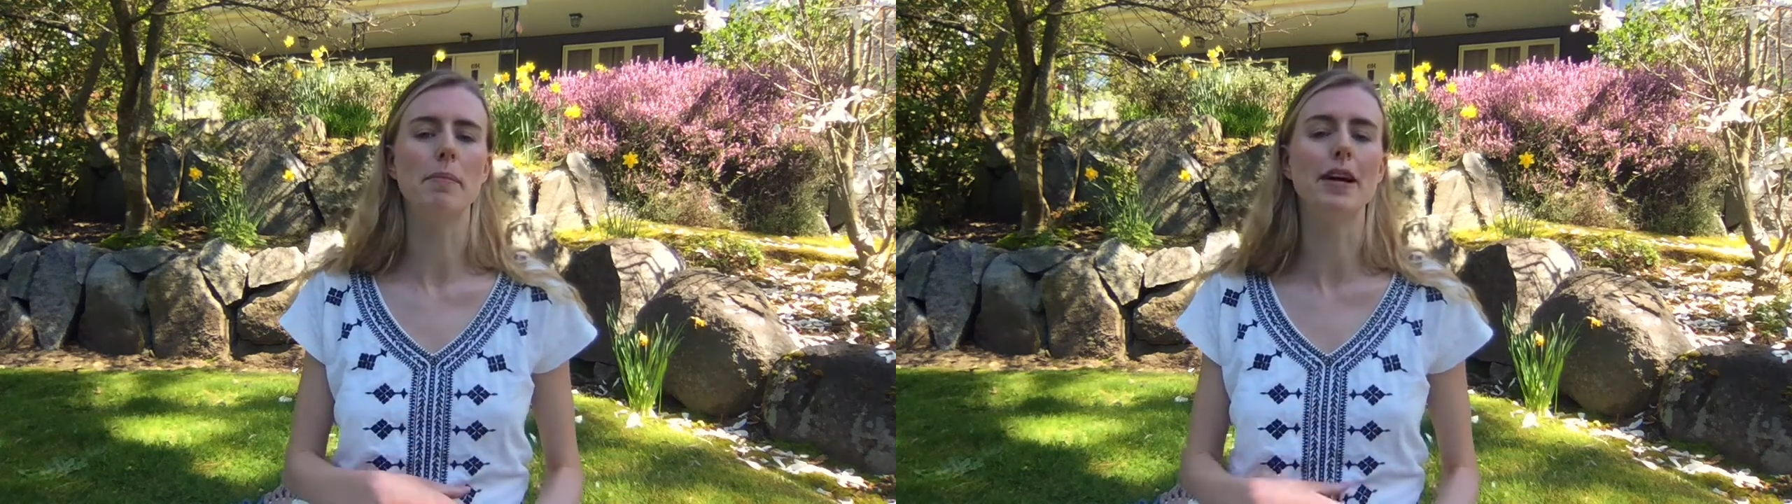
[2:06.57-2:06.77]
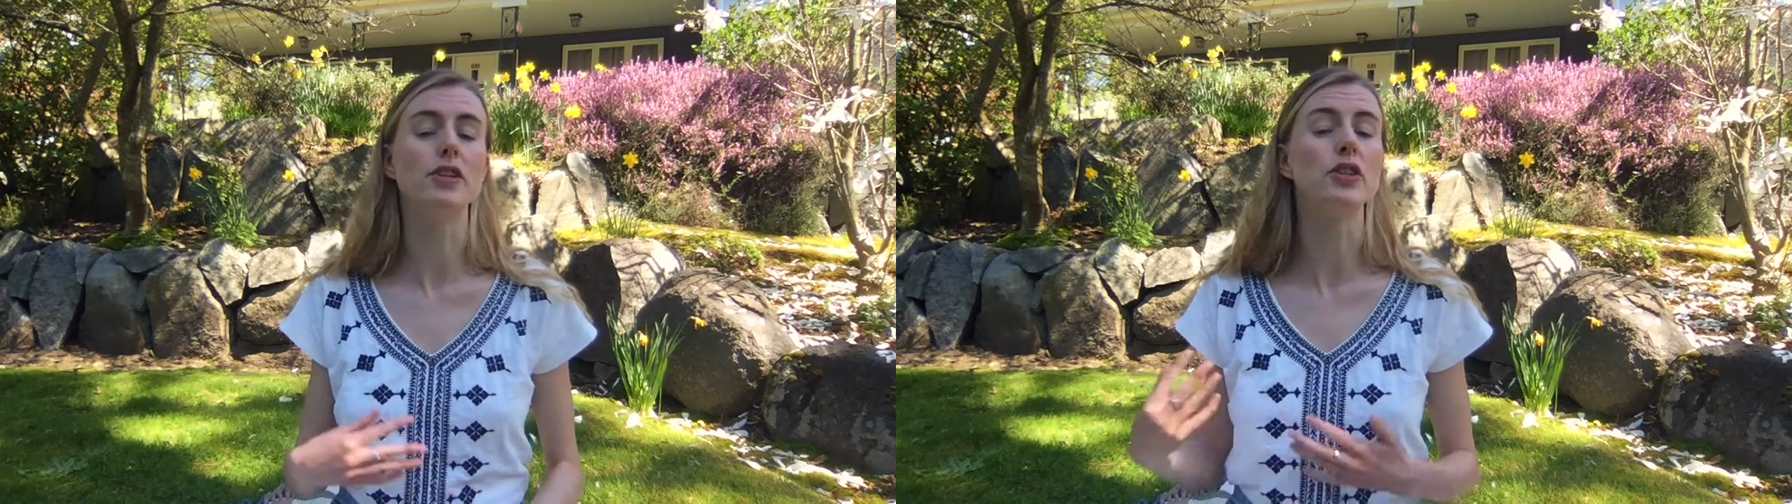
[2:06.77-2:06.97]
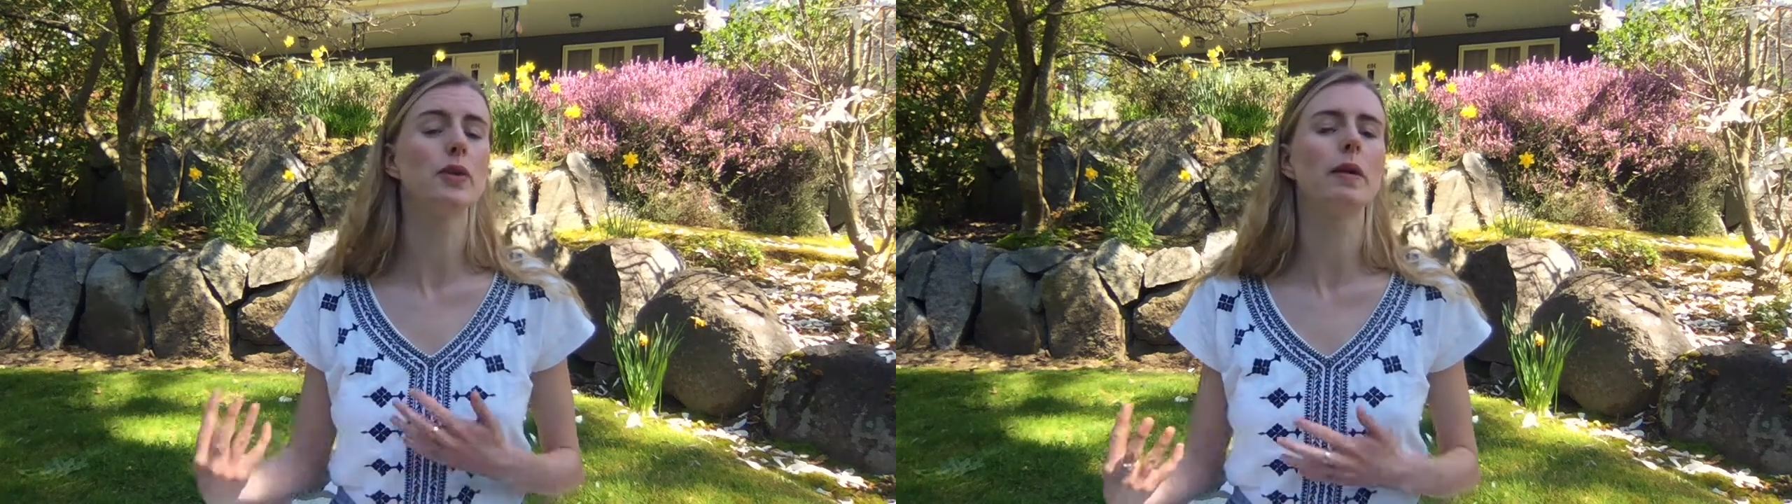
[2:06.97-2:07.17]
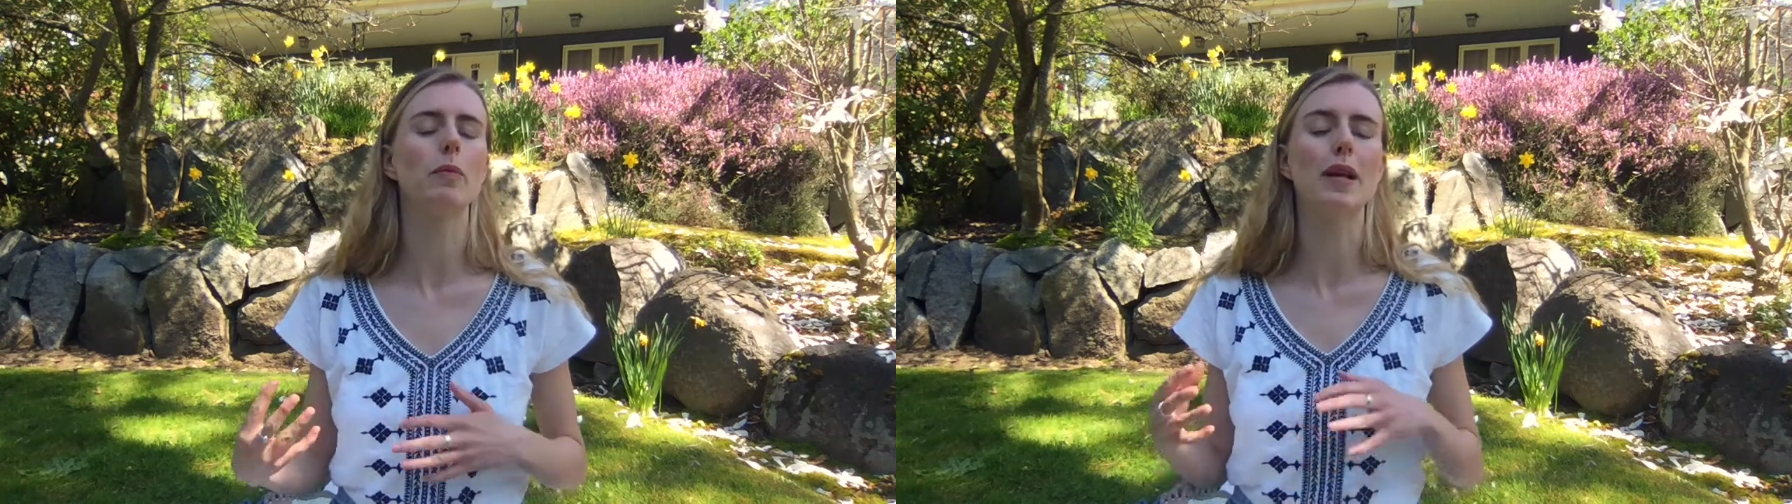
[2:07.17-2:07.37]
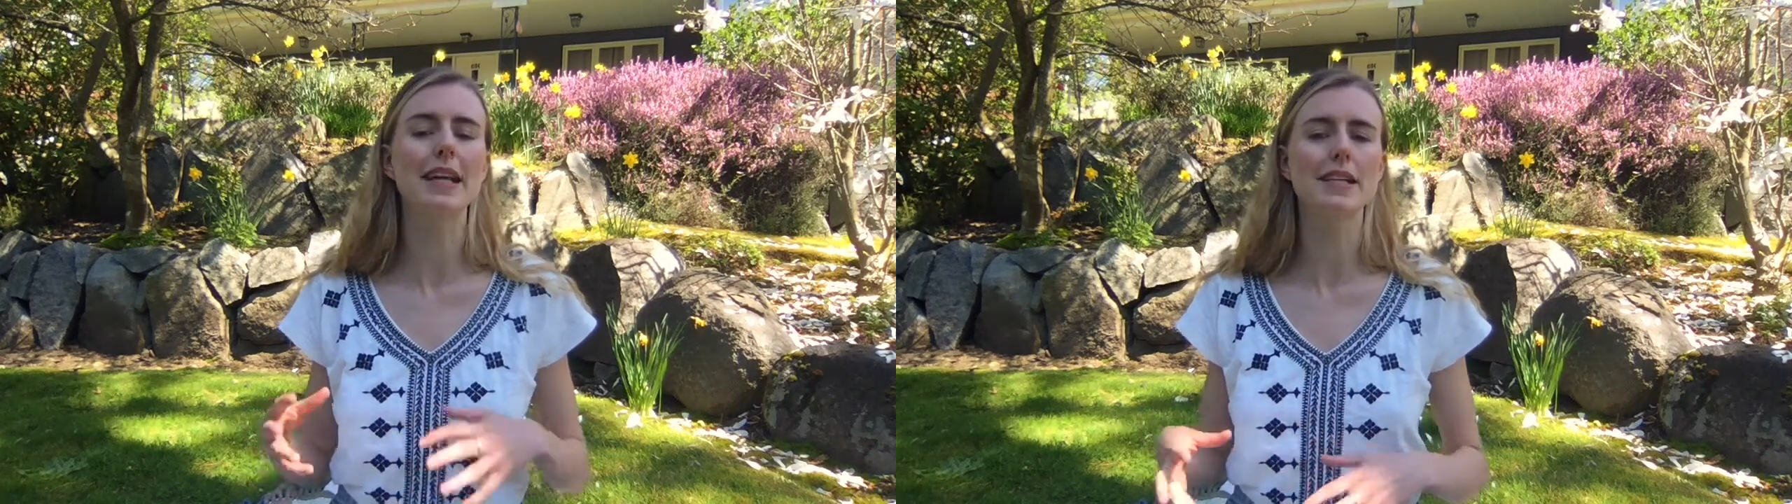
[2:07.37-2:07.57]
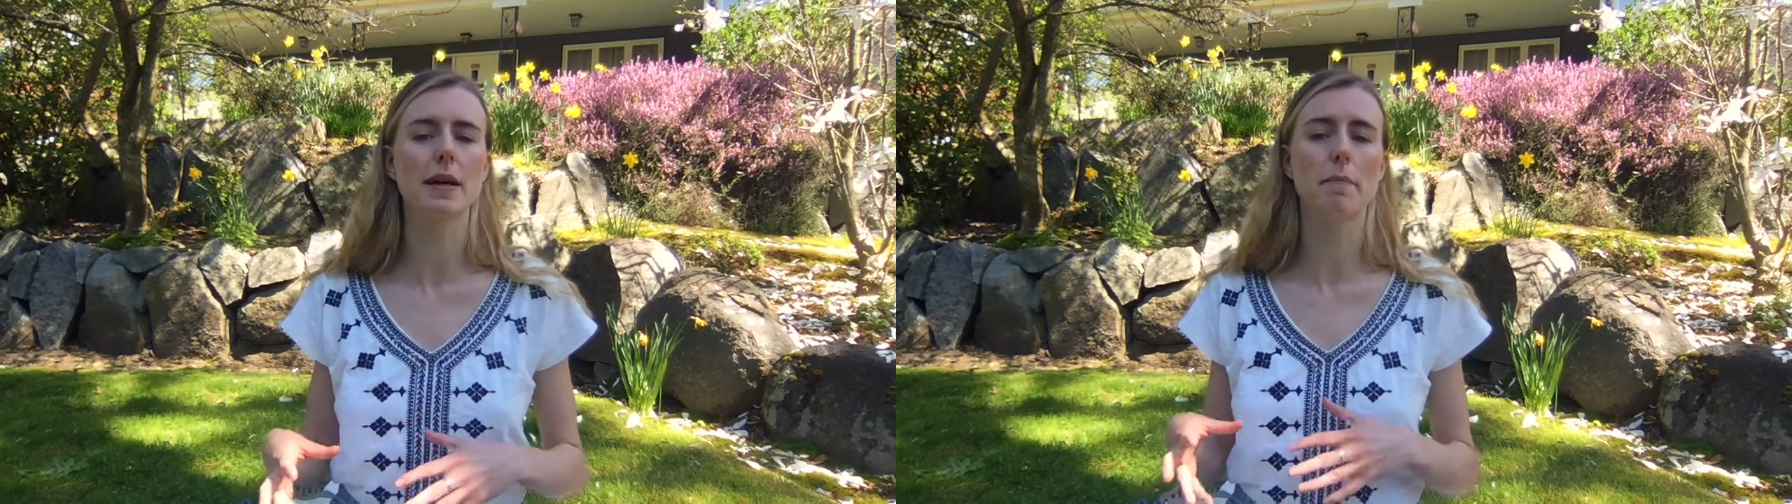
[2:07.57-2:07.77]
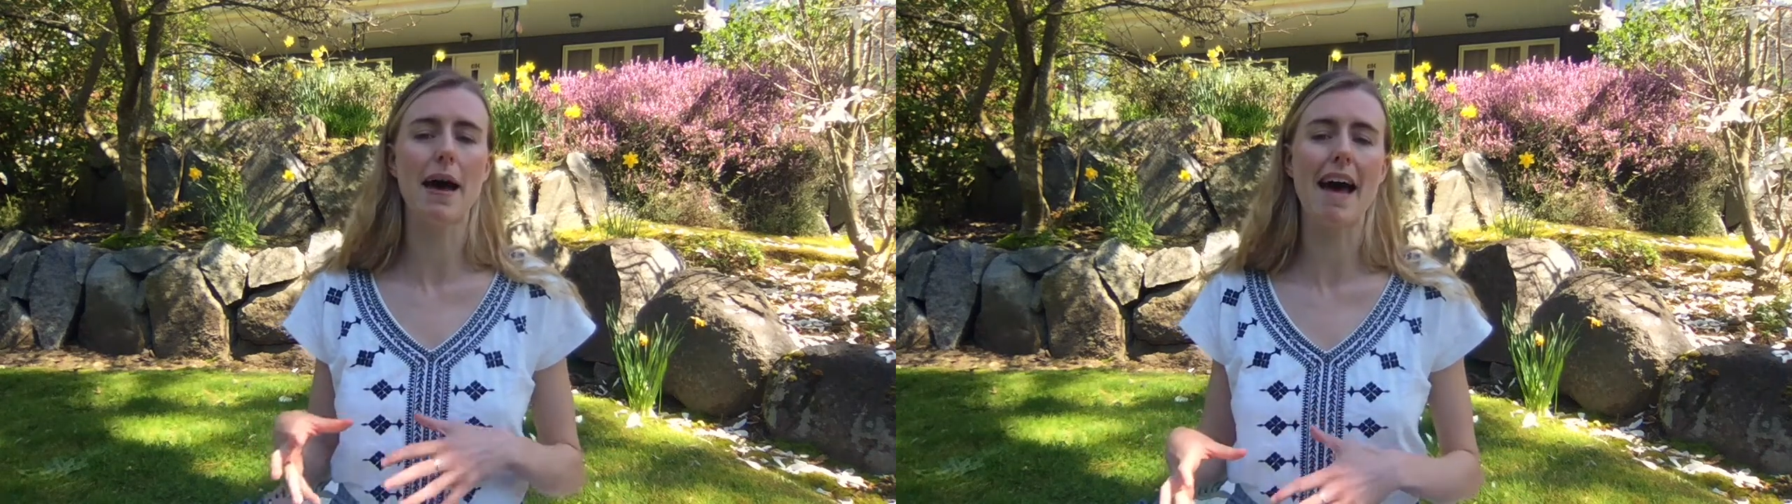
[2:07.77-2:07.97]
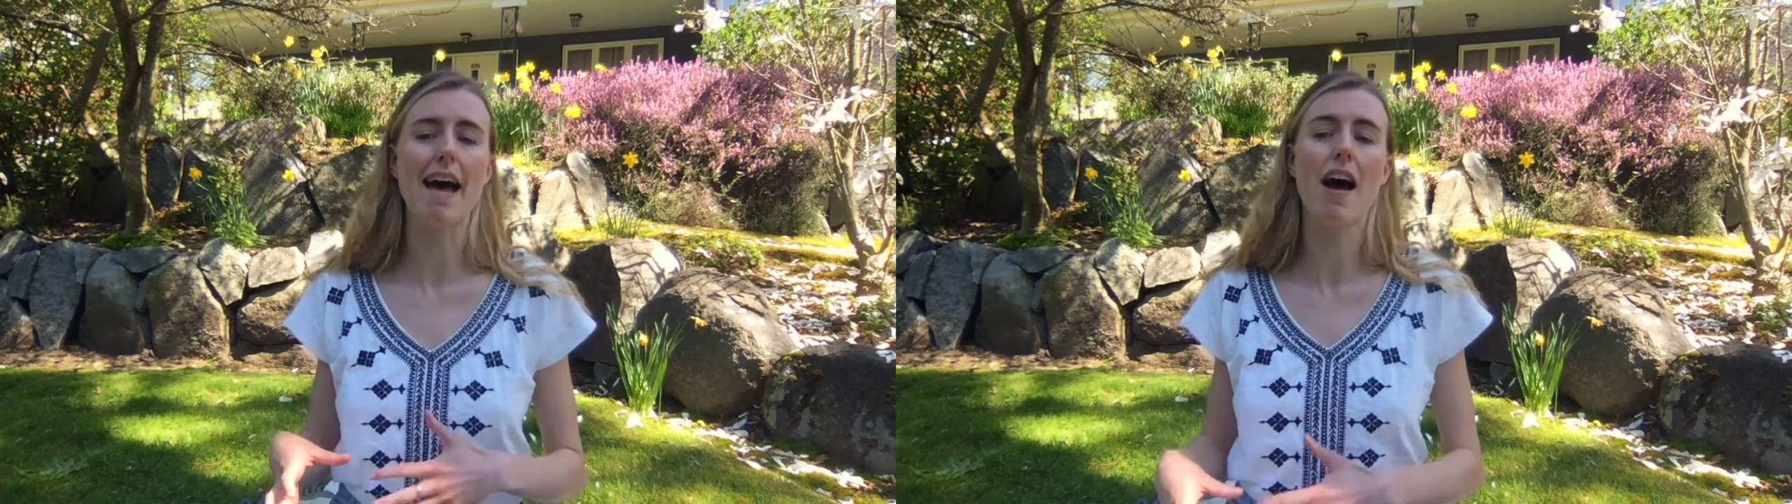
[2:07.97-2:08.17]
and to do it, we need to compare